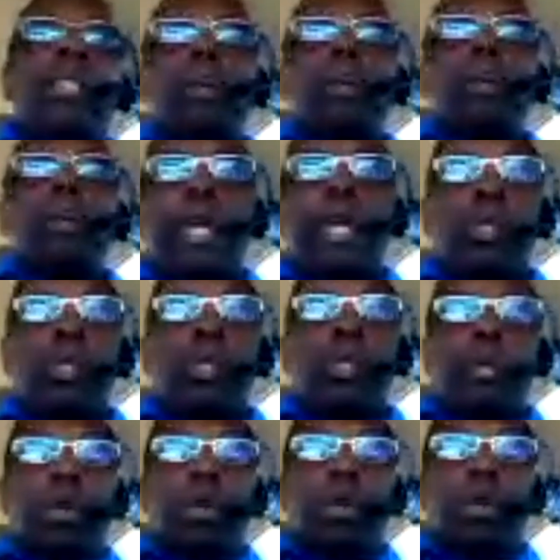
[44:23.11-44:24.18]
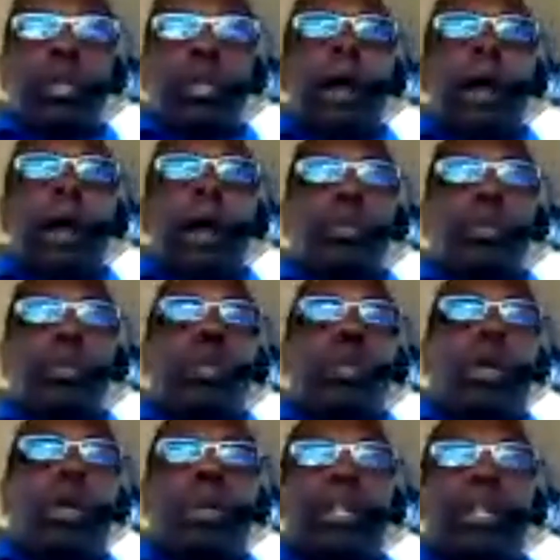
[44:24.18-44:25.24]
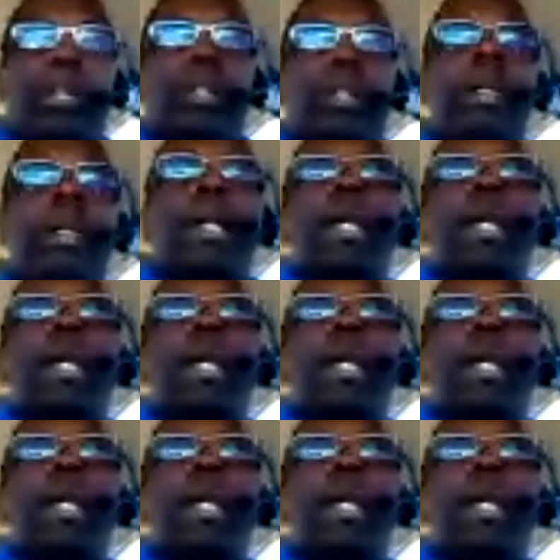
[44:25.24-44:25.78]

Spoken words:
that you have to do in order to be an associate.